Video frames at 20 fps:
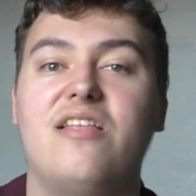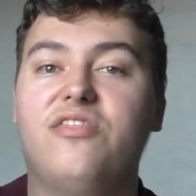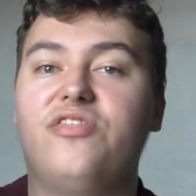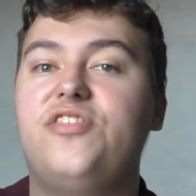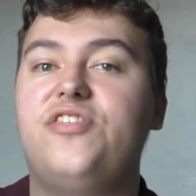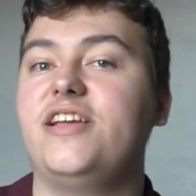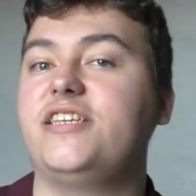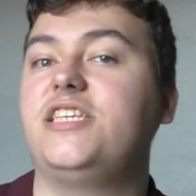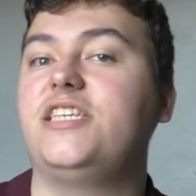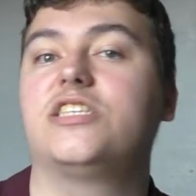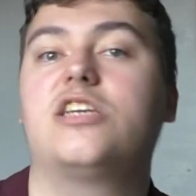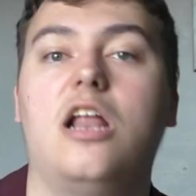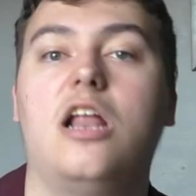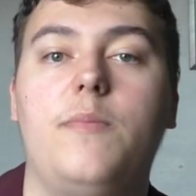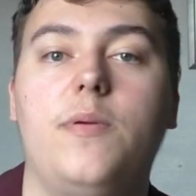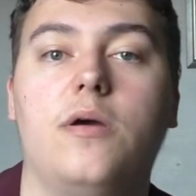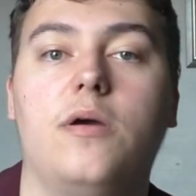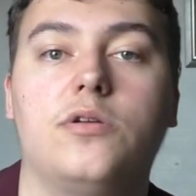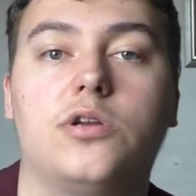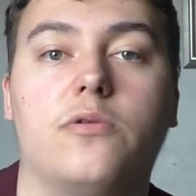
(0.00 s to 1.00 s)
This is
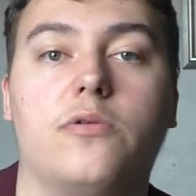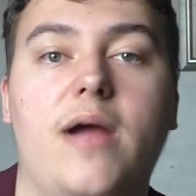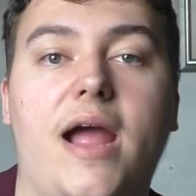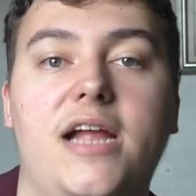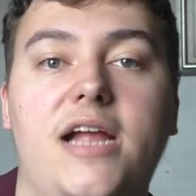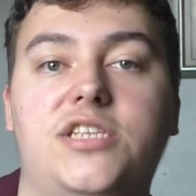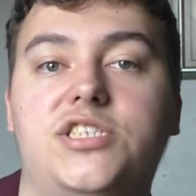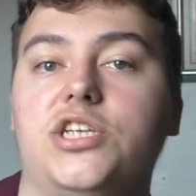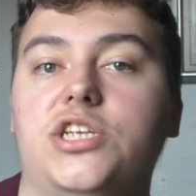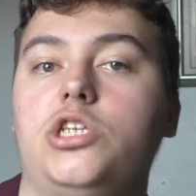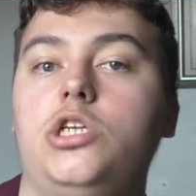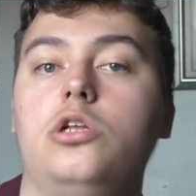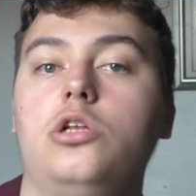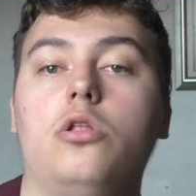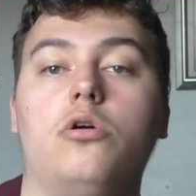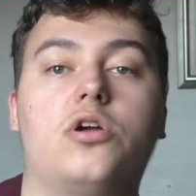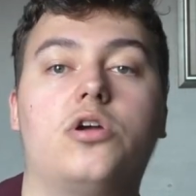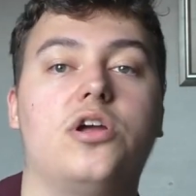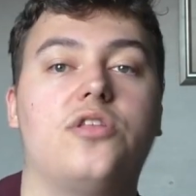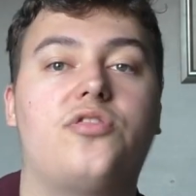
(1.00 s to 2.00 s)
going to be underrated. You
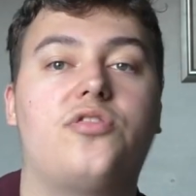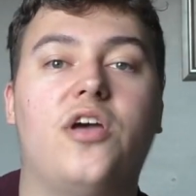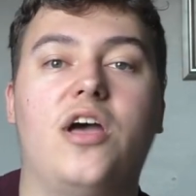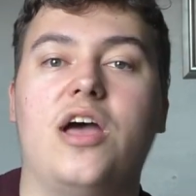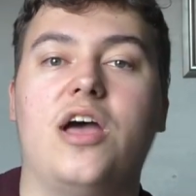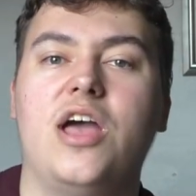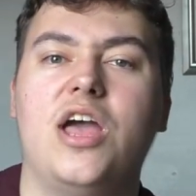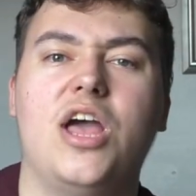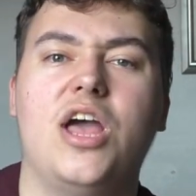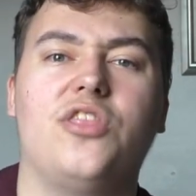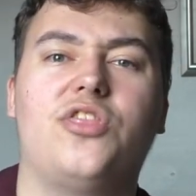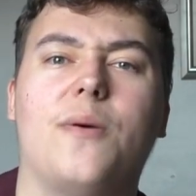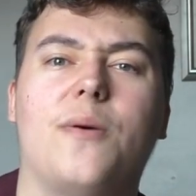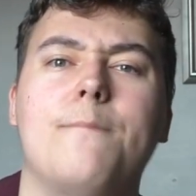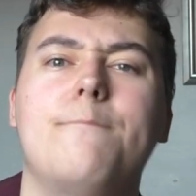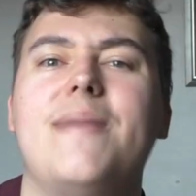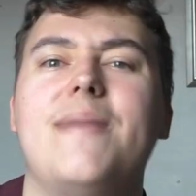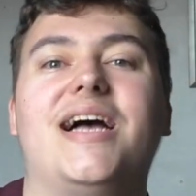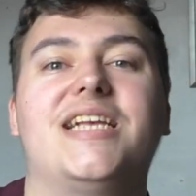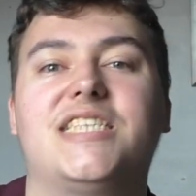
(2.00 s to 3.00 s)
look at the the
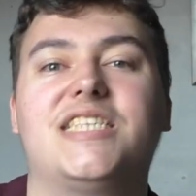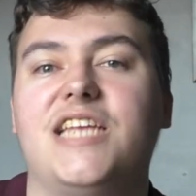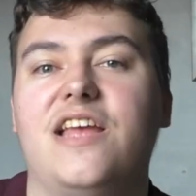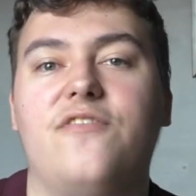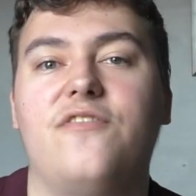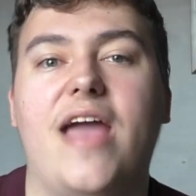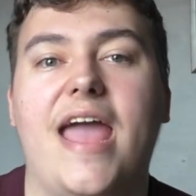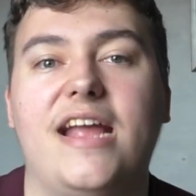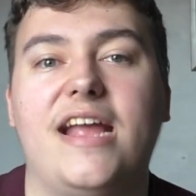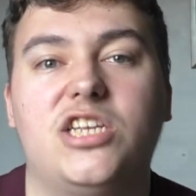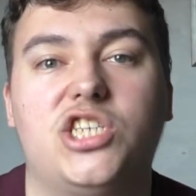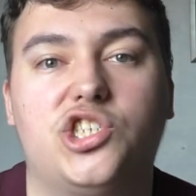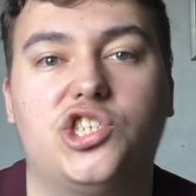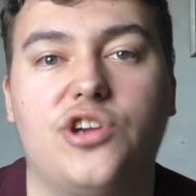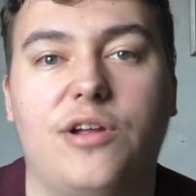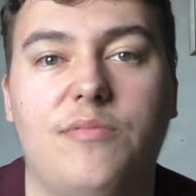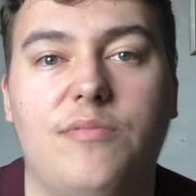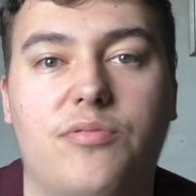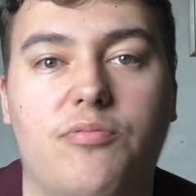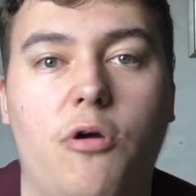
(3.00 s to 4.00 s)
massive
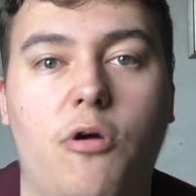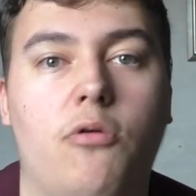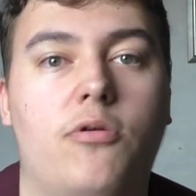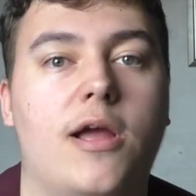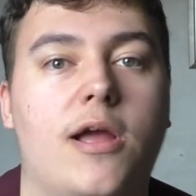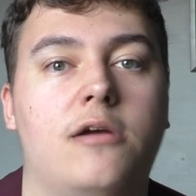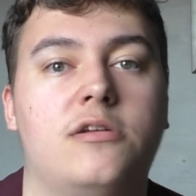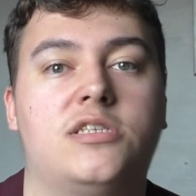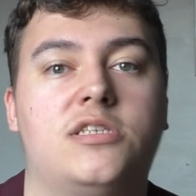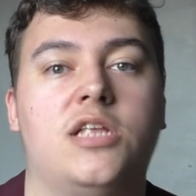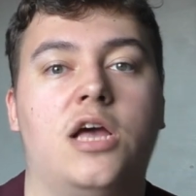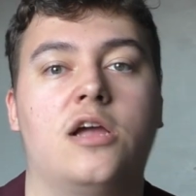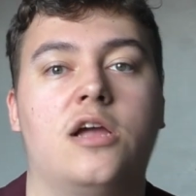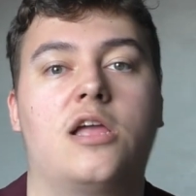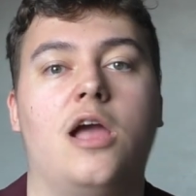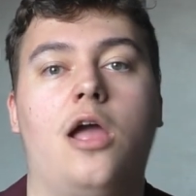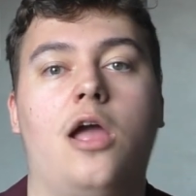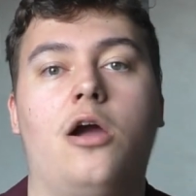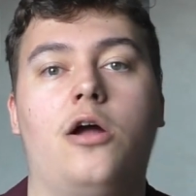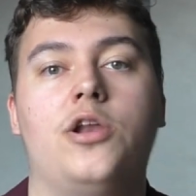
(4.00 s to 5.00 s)
extreme thrill coasts that are
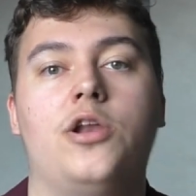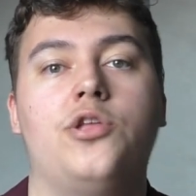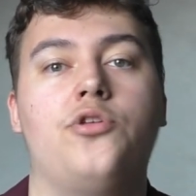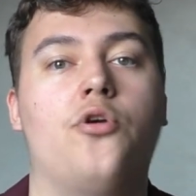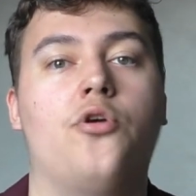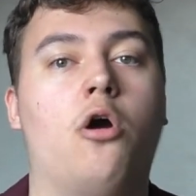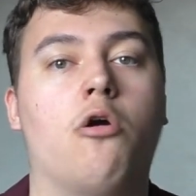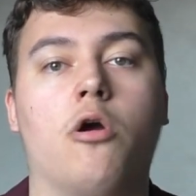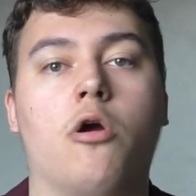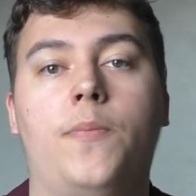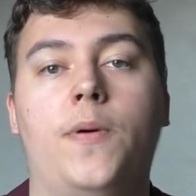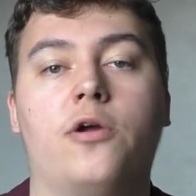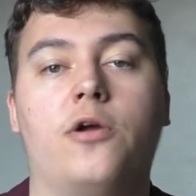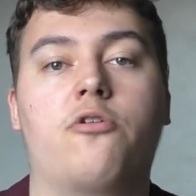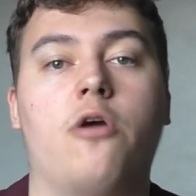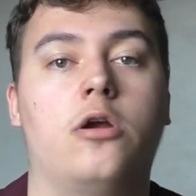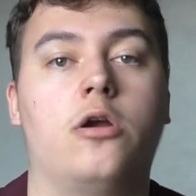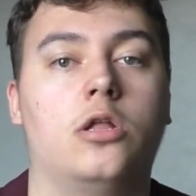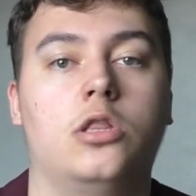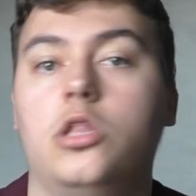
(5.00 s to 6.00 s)
going on in Europe at
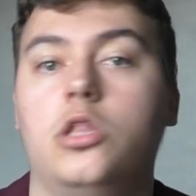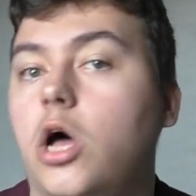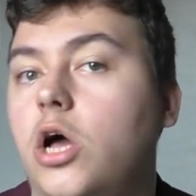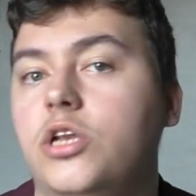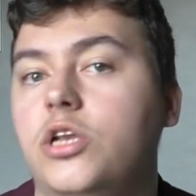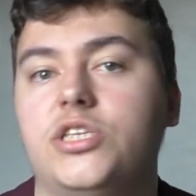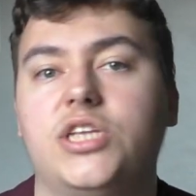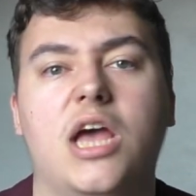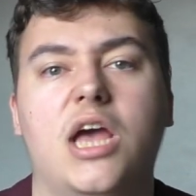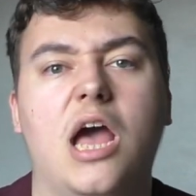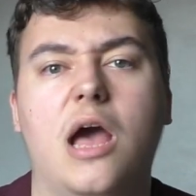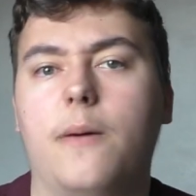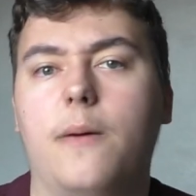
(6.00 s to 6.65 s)
Gröna Lund,